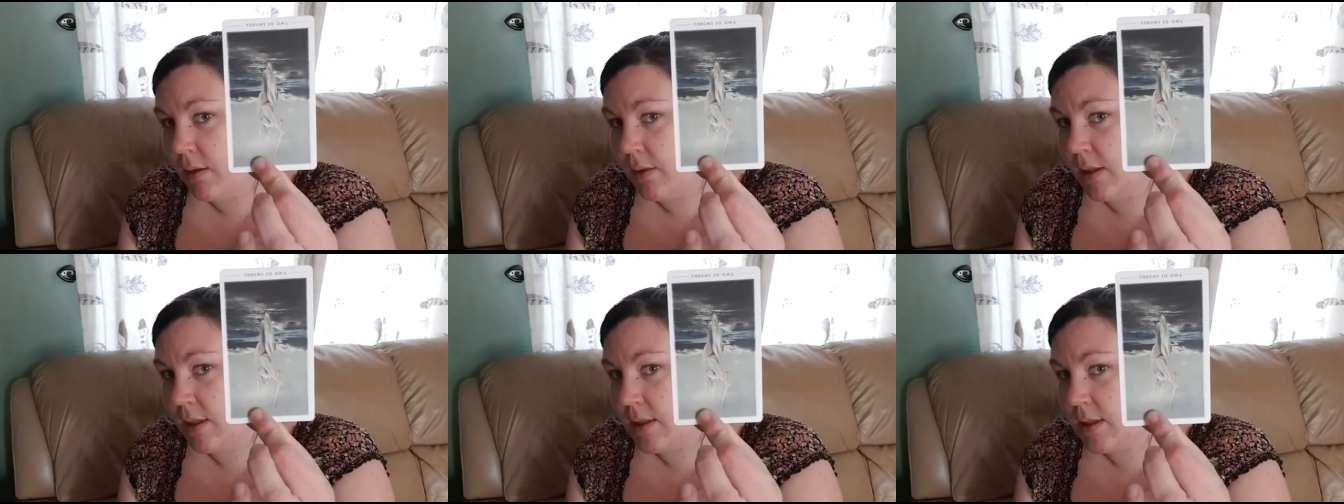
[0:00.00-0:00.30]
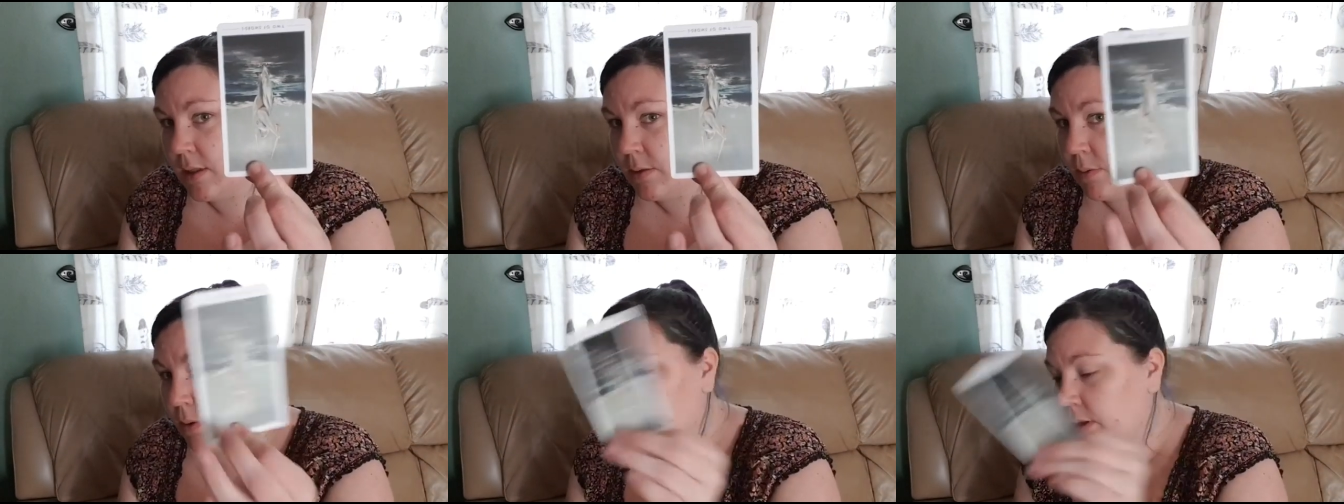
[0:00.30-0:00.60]

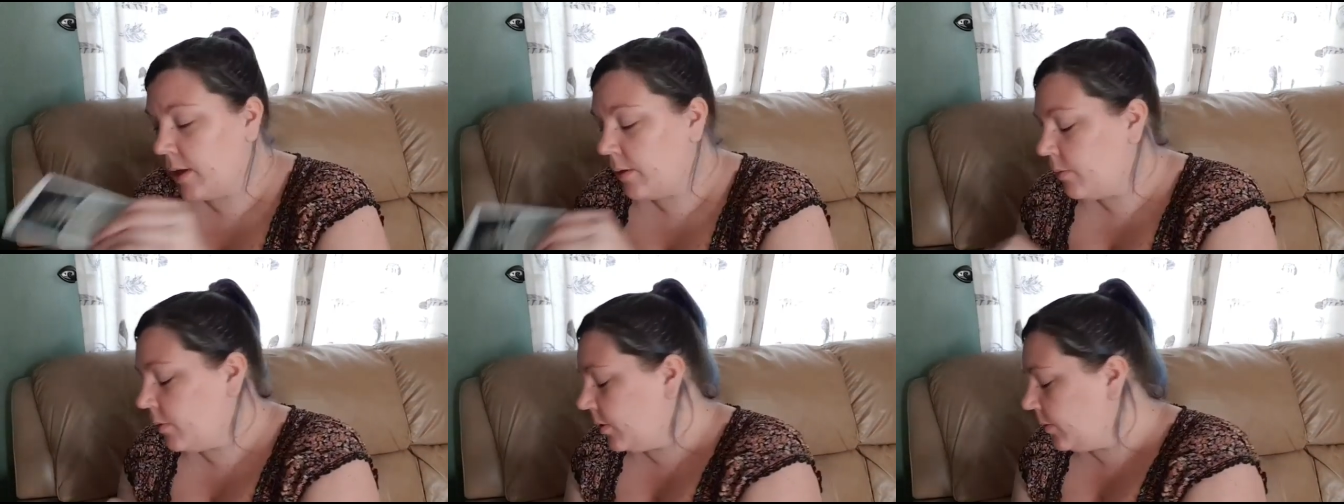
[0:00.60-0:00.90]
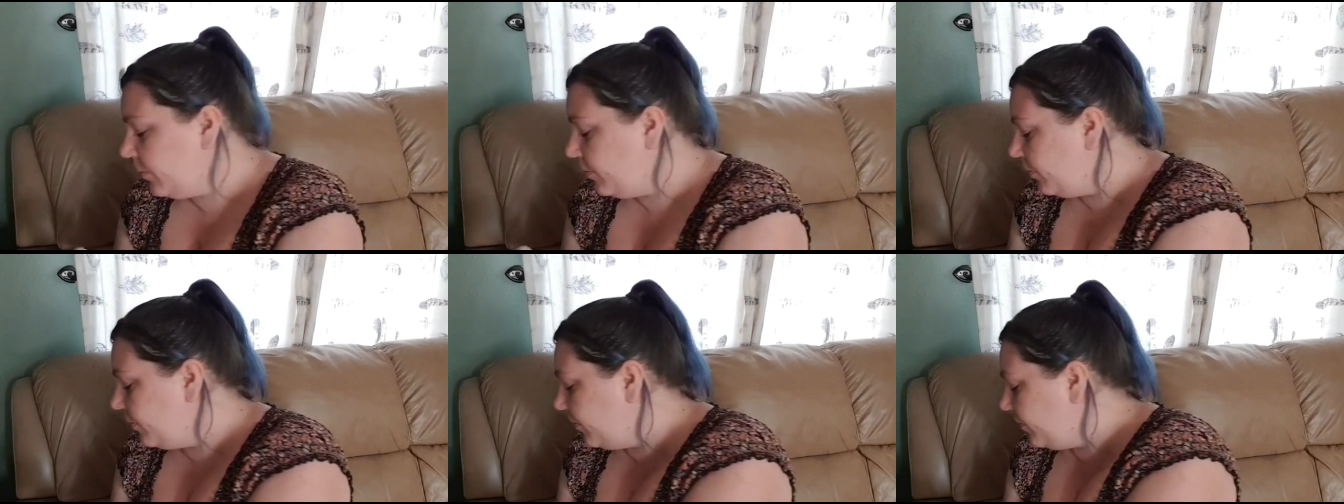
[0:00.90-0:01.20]
This is what they
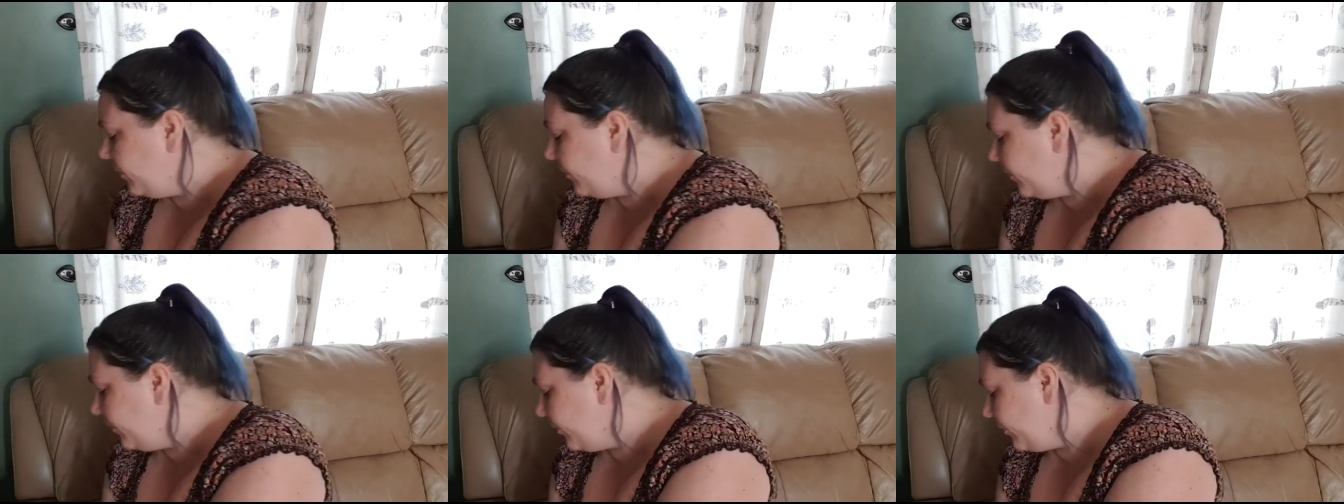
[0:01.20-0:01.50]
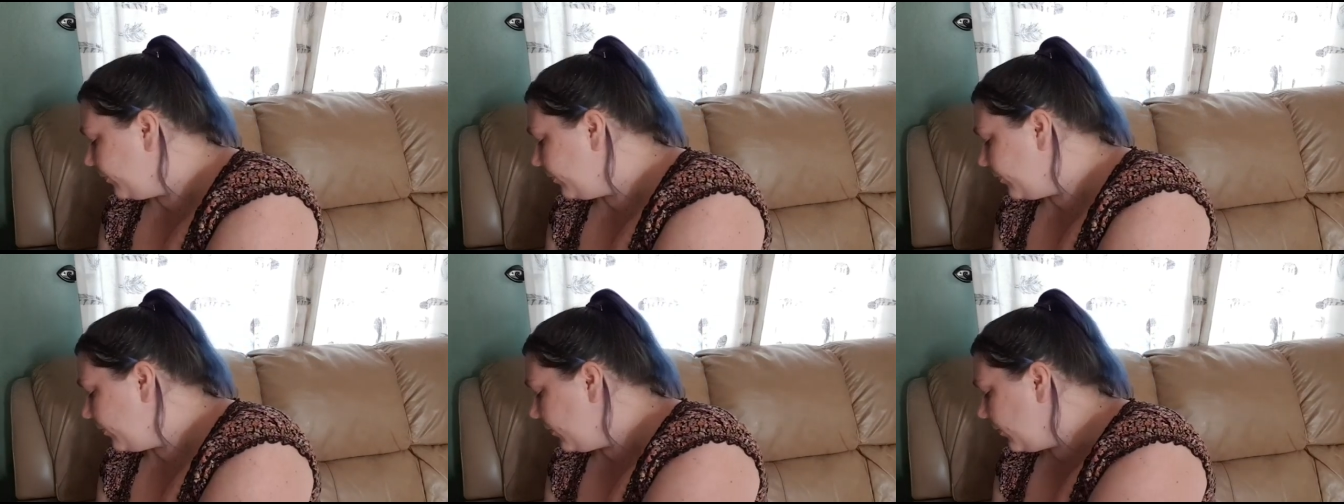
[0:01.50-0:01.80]
want.
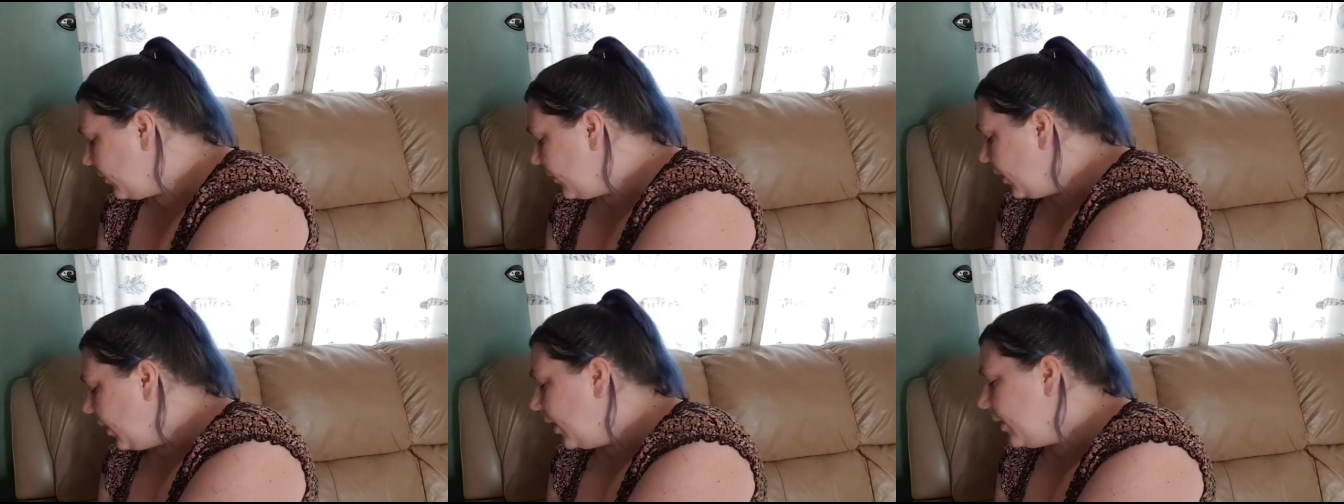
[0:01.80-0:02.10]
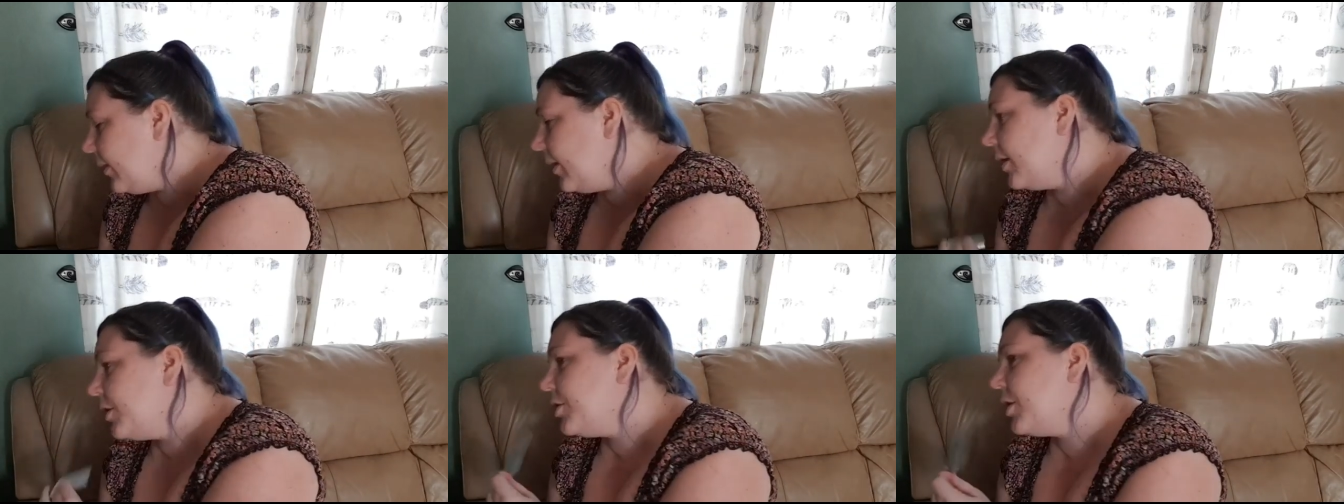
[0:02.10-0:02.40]

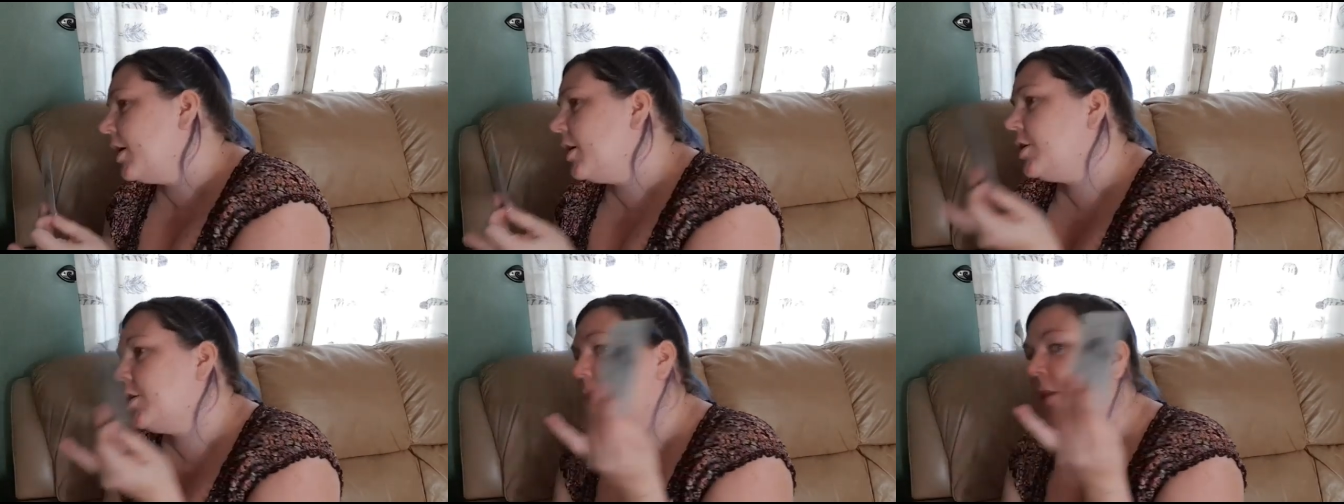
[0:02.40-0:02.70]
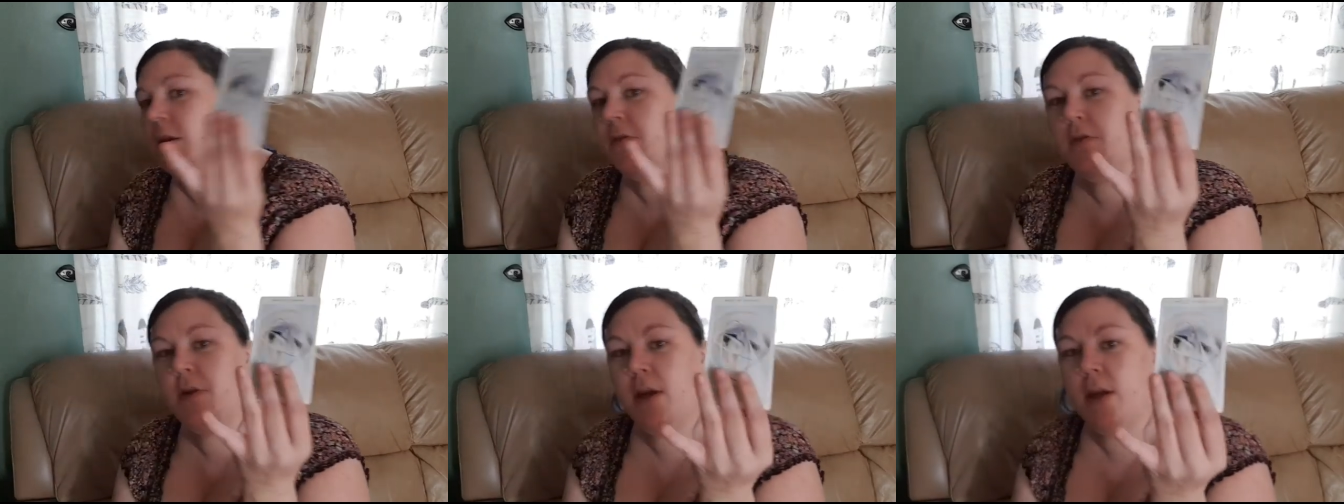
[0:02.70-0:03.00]
And they're changing
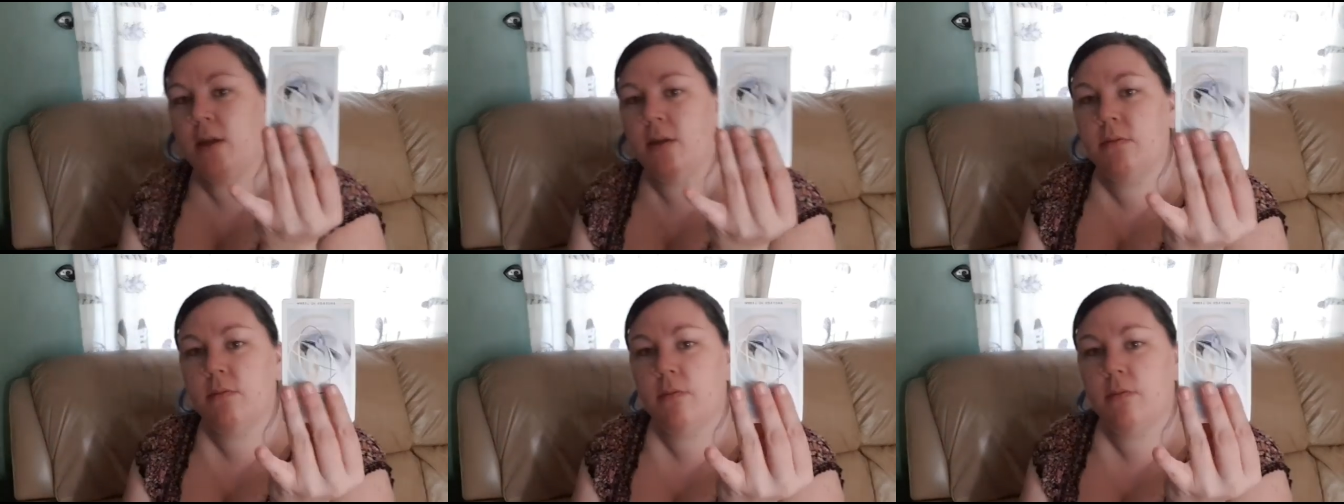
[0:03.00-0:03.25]
their vote.